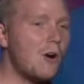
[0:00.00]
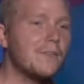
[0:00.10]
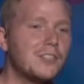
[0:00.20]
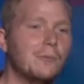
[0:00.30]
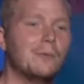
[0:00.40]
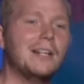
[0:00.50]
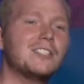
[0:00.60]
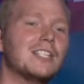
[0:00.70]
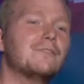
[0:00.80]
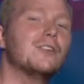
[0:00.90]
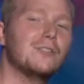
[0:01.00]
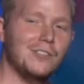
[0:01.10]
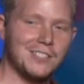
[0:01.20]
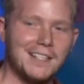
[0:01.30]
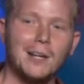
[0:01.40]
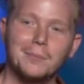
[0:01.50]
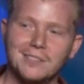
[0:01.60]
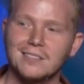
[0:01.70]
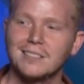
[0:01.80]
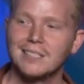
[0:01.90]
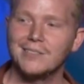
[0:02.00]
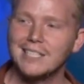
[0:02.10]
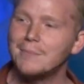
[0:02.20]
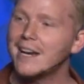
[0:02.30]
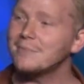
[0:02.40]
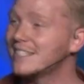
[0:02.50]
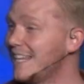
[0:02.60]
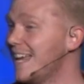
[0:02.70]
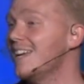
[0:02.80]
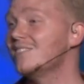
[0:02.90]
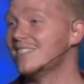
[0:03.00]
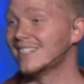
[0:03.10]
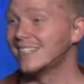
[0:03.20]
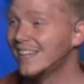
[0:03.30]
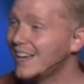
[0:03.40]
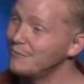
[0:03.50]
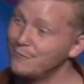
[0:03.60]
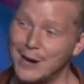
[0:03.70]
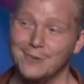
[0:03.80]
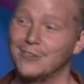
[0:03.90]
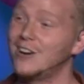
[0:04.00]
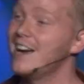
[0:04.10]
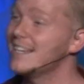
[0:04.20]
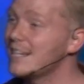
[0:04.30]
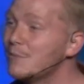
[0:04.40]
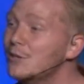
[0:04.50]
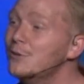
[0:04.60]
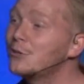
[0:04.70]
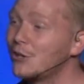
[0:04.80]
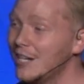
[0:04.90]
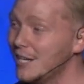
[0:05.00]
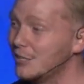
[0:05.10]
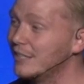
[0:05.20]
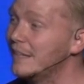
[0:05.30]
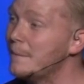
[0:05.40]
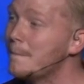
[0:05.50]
often we reach these first few steps. We say, man, I'm saved. I found Christ. I'm a new creation.